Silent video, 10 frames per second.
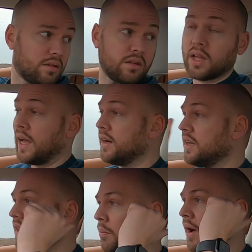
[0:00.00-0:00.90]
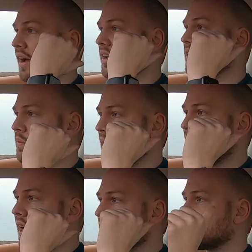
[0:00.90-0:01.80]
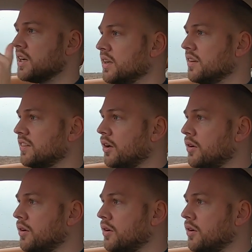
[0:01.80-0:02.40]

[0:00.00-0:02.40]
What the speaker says: and in the back as well actually. So